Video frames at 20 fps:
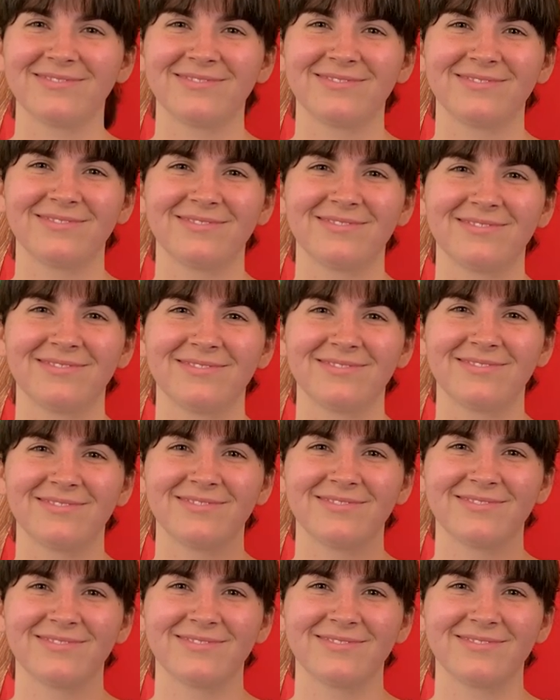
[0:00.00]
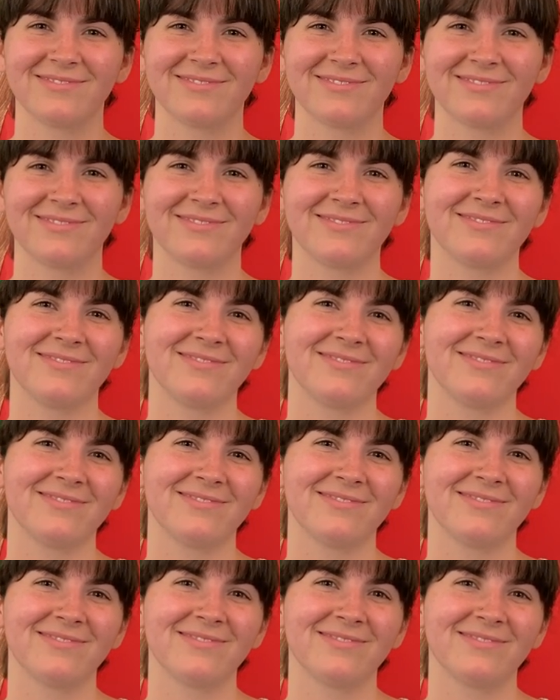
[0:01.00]

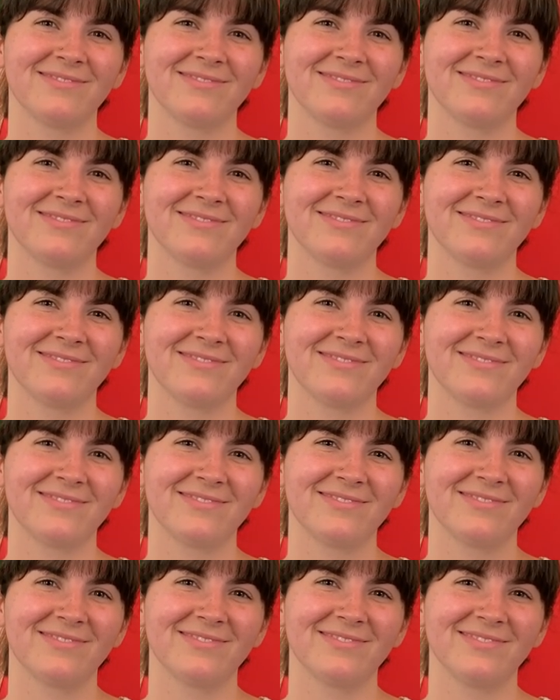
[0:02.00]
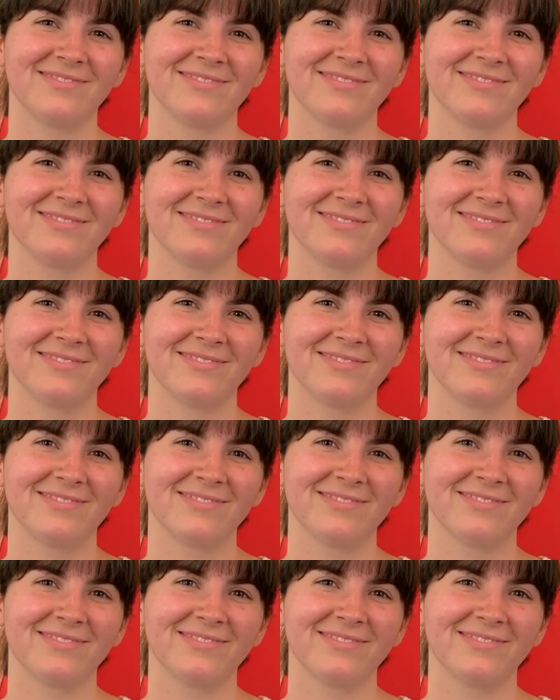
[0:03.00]
This person isn't speaking.